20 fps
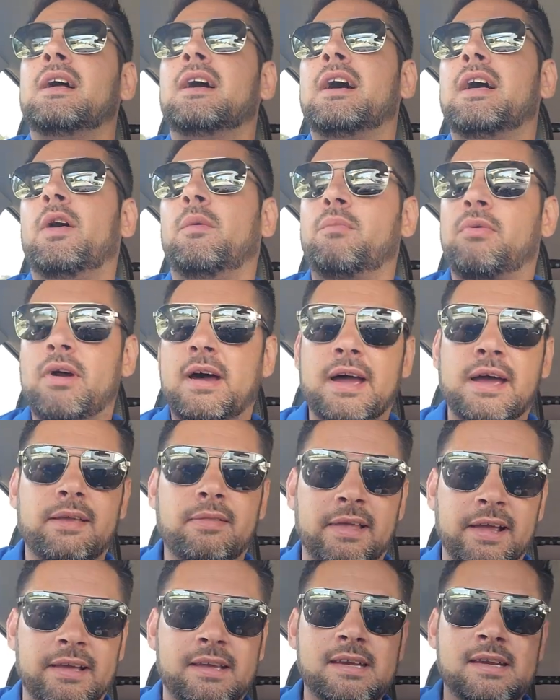He'll probably,
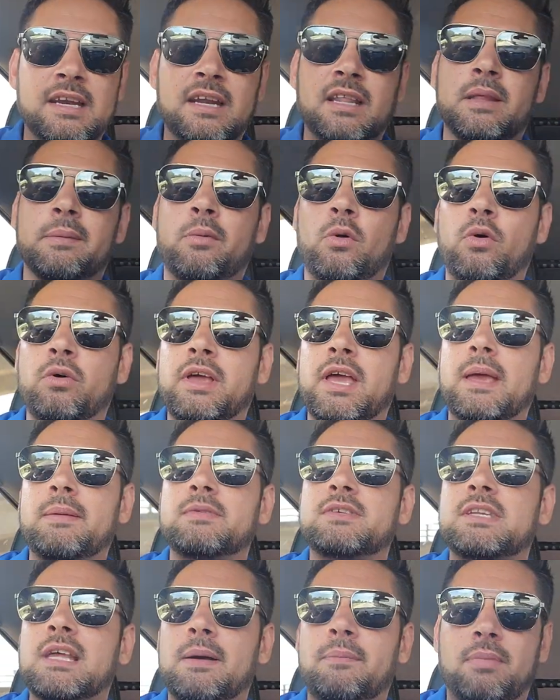like he did in the bowl game,
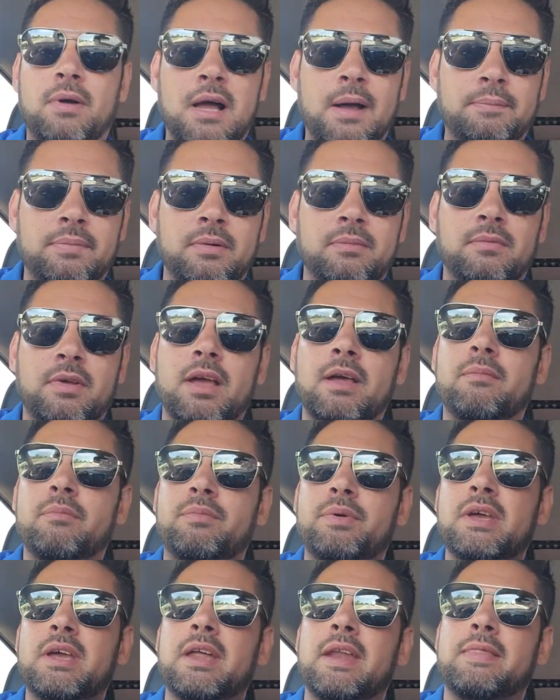step up and
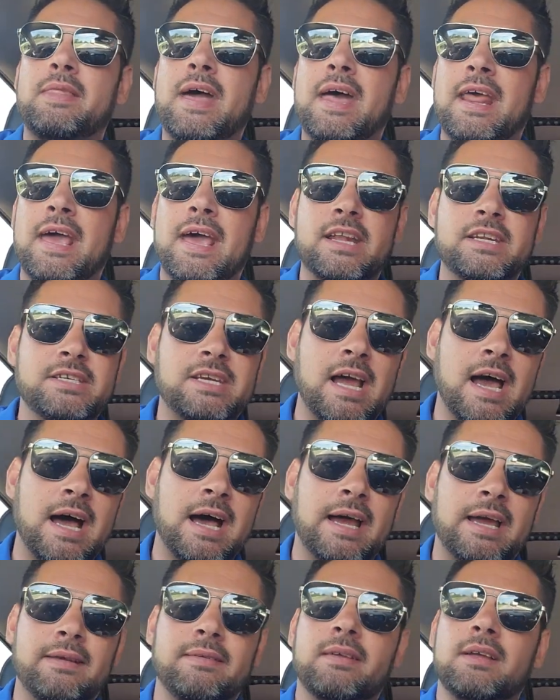be that edge
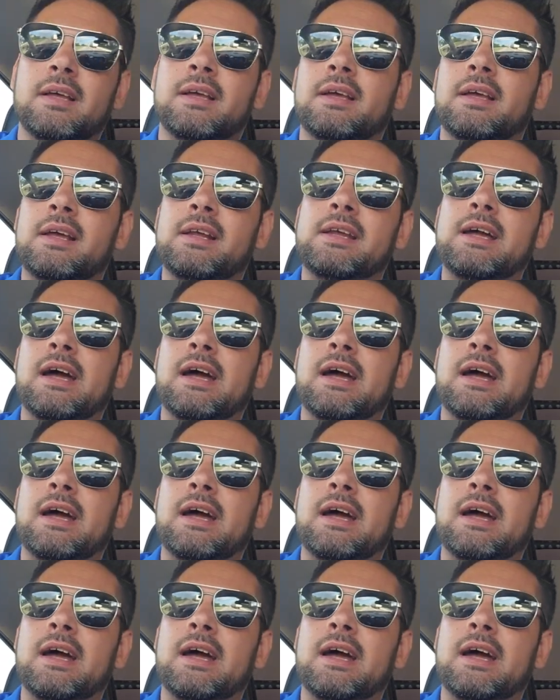guy and